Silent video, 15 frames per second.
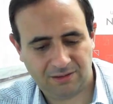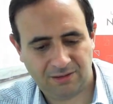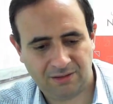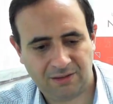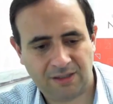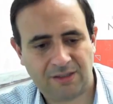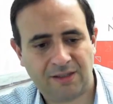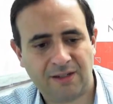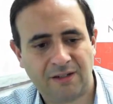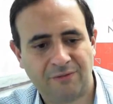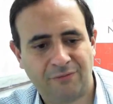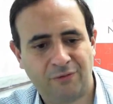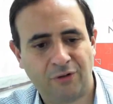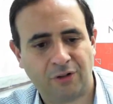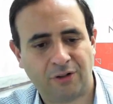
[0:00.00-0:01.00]
And let's take a
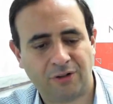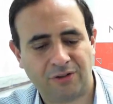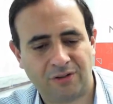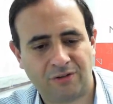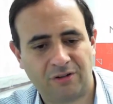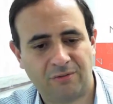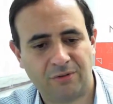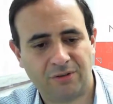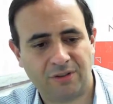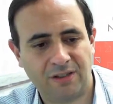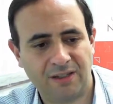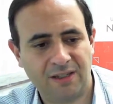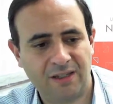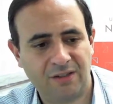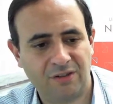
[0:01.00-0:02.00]
fork because it's almost
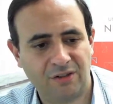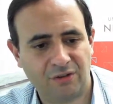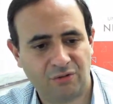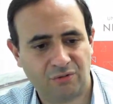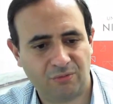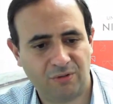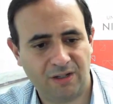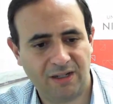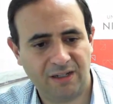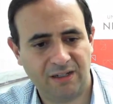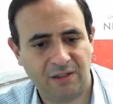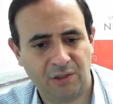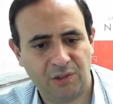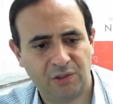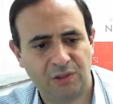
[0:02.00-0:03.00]
the easiest
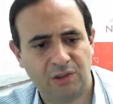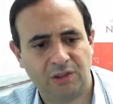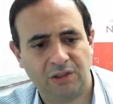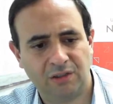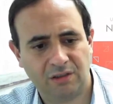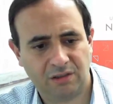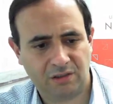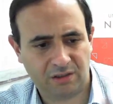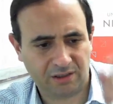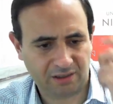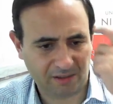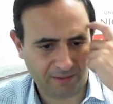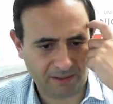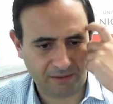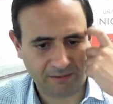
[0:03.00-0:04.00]
way to
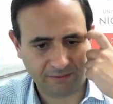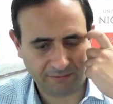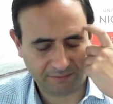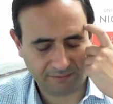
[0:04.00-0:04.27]
think about it.